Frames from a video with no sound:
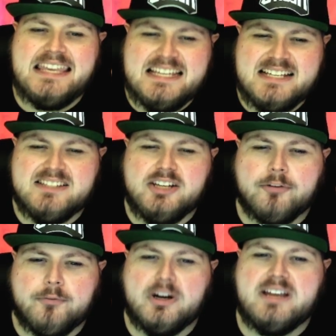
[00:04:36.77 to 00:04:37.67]
easier
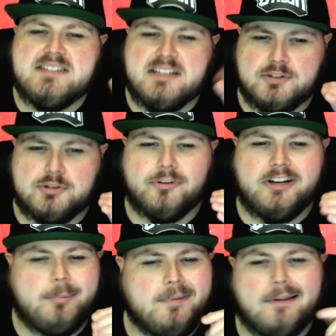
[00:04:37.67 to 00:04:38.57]
for Izzy and Cirie
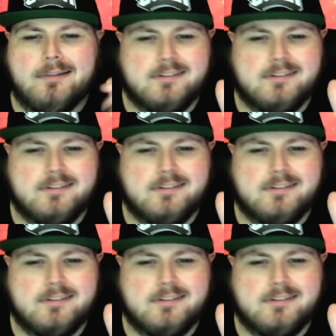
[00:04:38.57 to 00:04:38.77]
to be like,